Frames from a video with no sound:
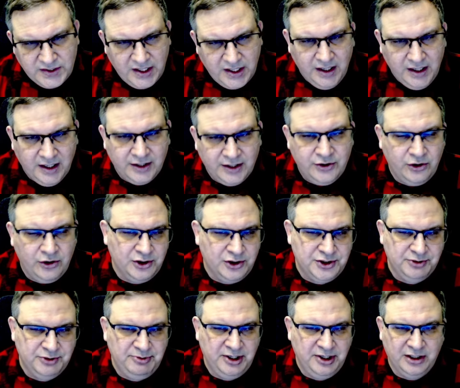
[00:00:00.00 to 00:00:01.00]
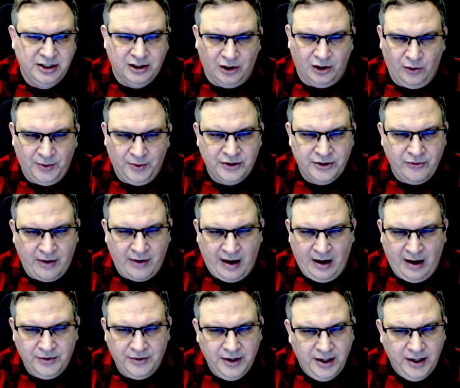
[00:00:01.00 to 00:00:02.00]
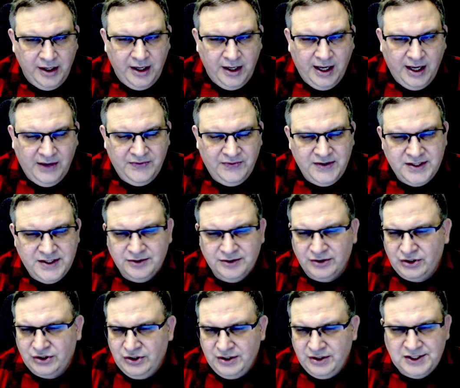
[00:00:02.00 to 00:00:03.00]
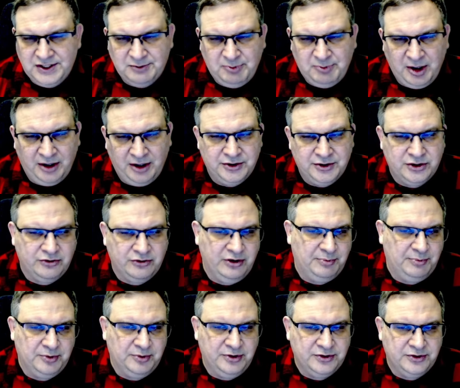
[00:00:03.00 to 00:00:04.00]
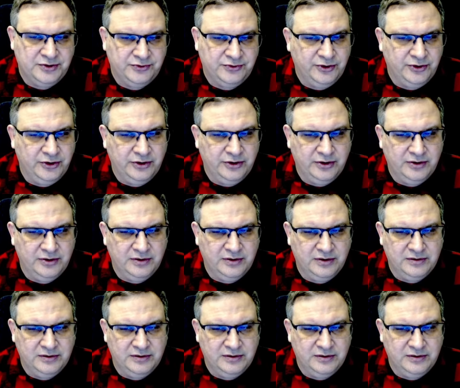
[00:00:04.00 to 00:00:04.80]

It could also be a glowing crown. And these are good spell descriptors for,